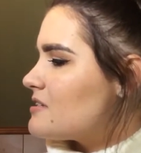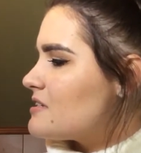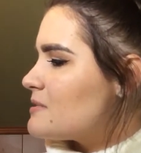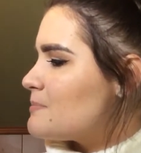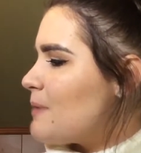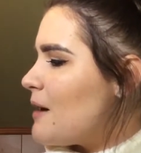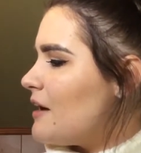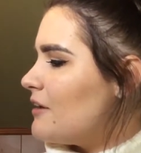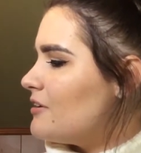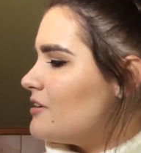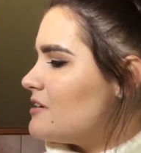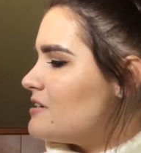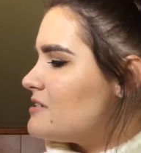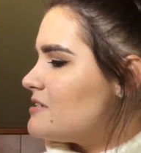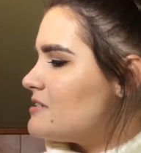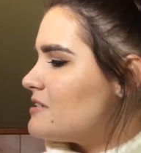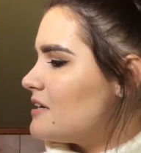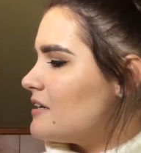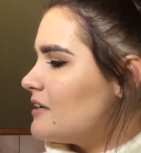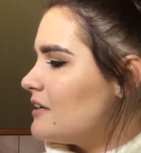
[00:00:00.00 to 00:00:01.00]
this palette
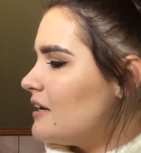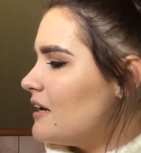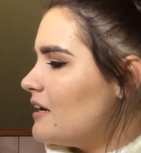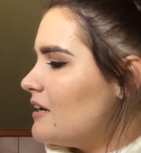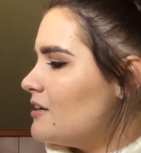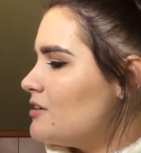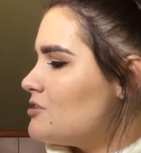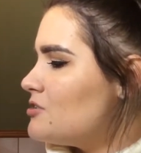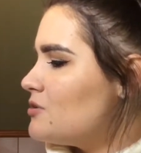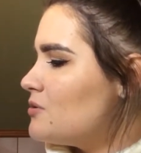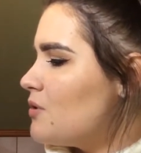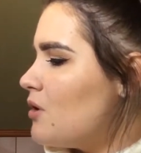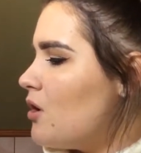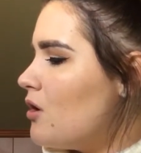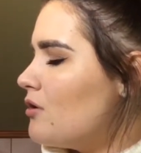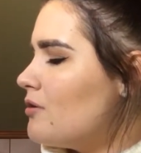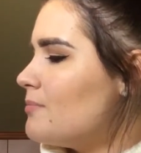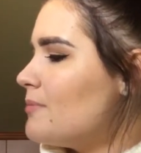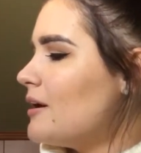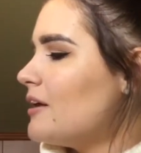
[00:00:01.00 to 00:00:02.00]
is dedicated to
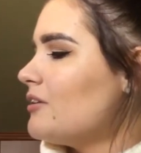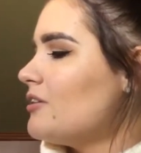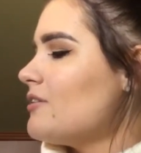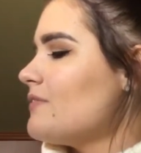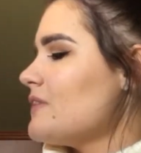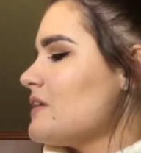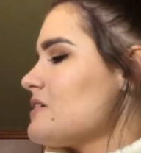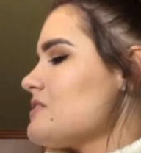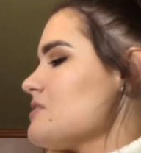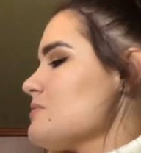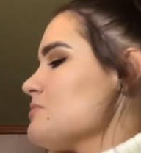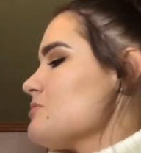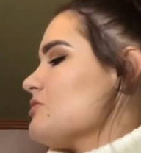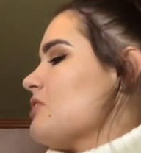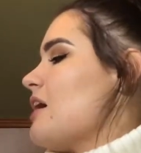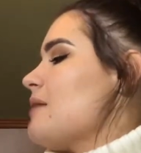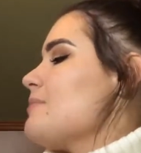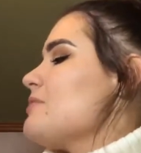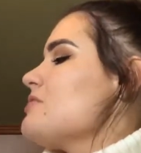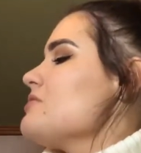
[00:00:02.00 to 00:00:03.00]
all my loving
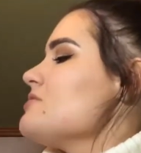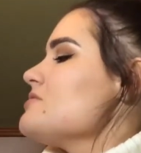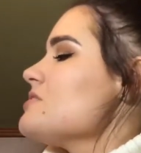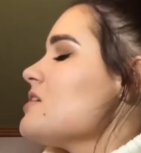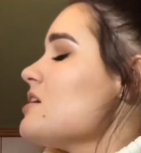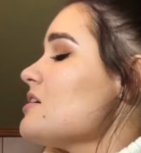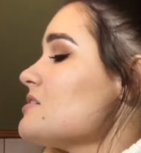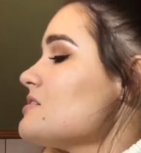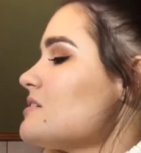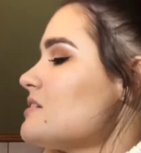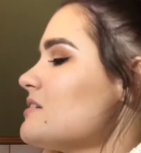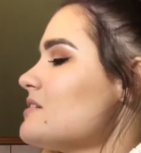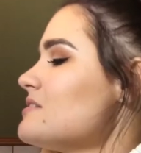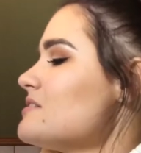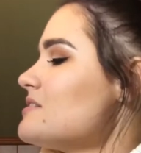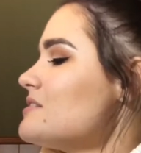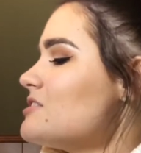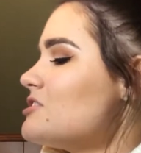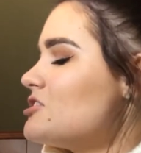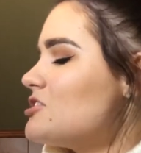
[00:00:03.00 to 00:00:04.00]
subscribers. Hugs and
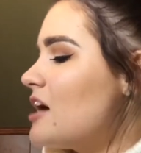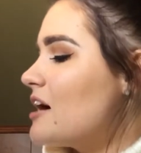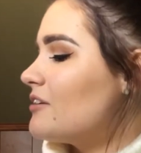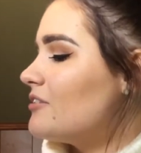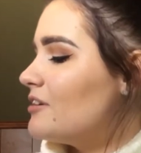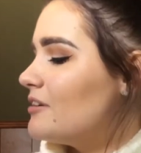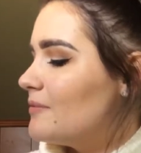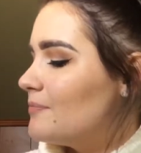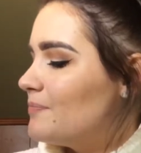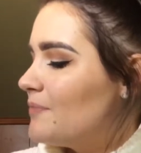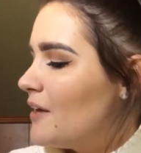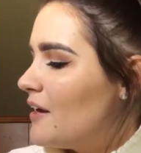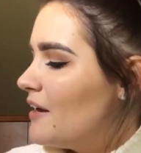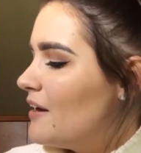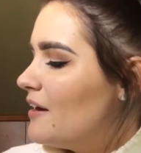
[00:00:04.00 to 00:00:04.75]
kisses, Jaclyn.